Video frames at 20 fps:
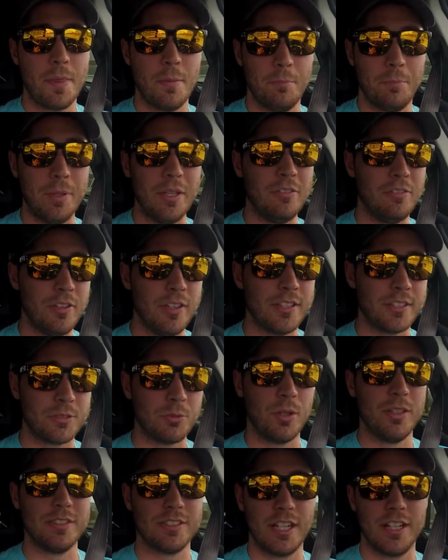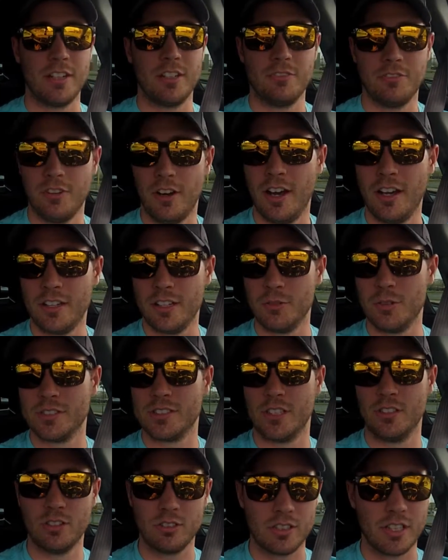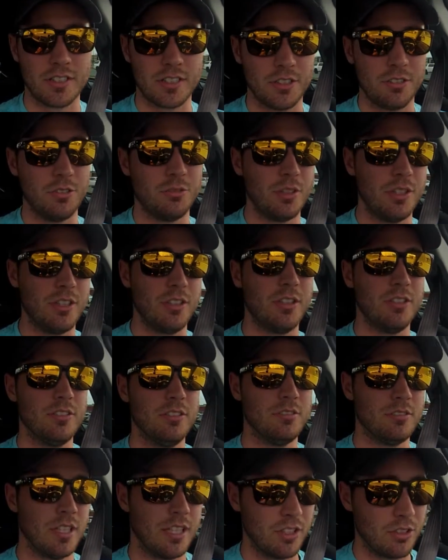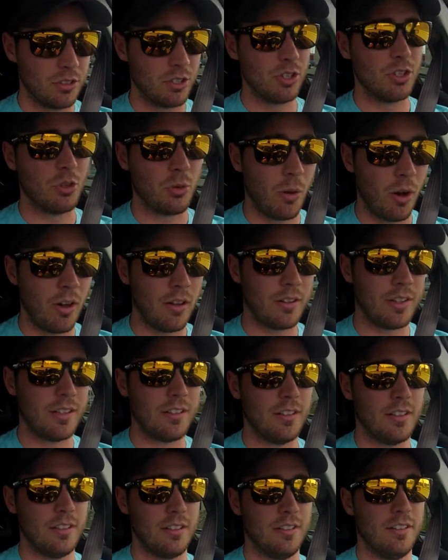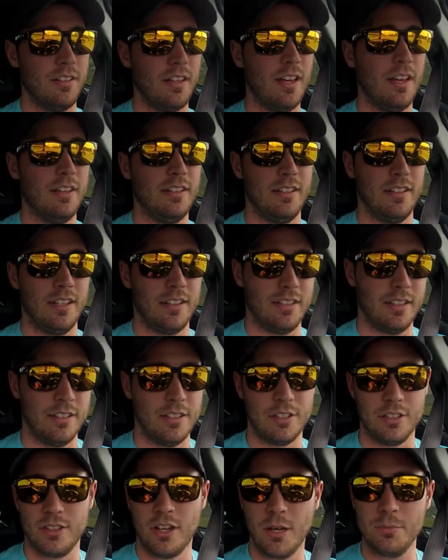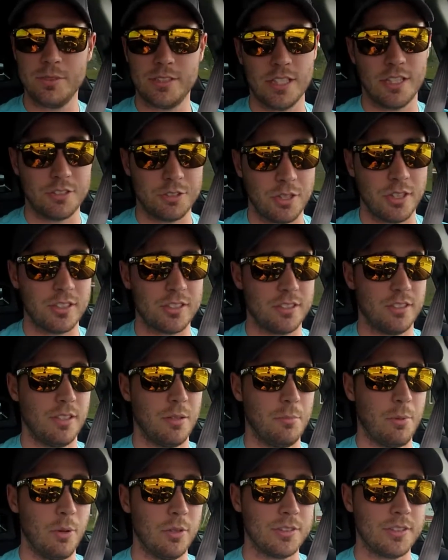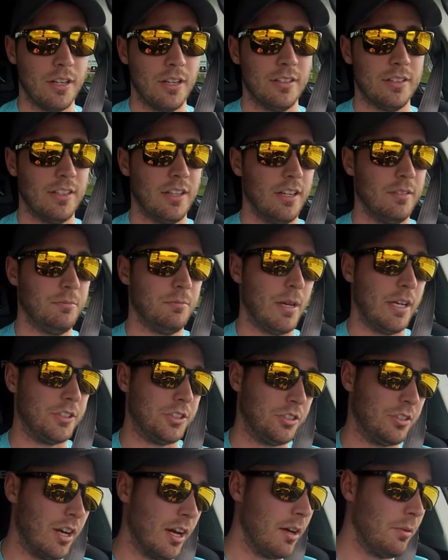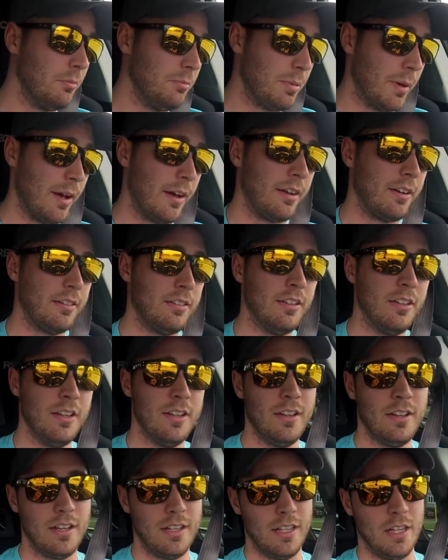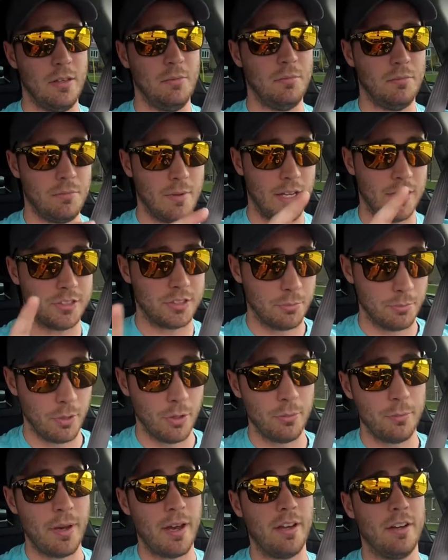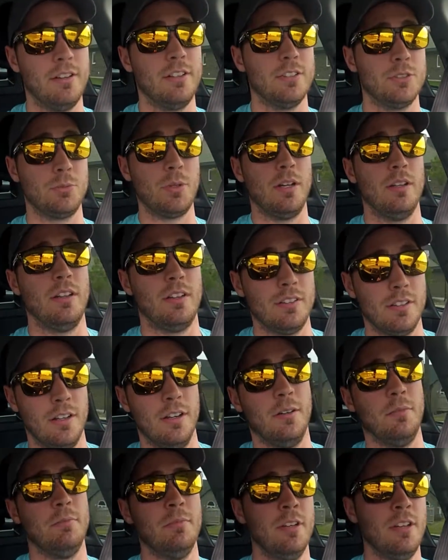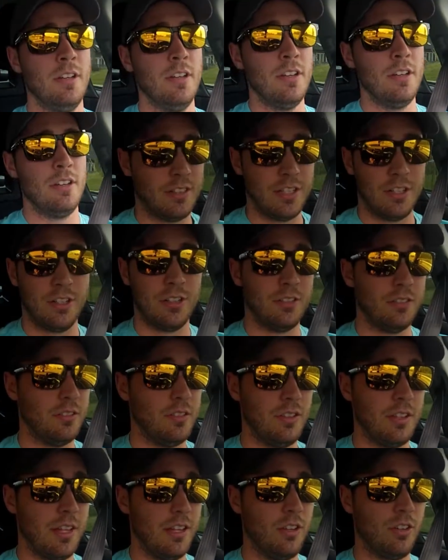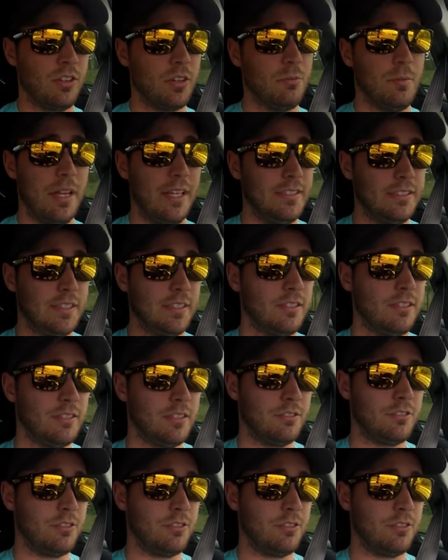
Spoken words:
beefiest ones that I could find, the ones that look like they were really good, like good quality. Other than that, and they're hub centric, so they bolt on, they match your hub pattern, and they match the bolt pattern as well on the hub. They look amazing. They're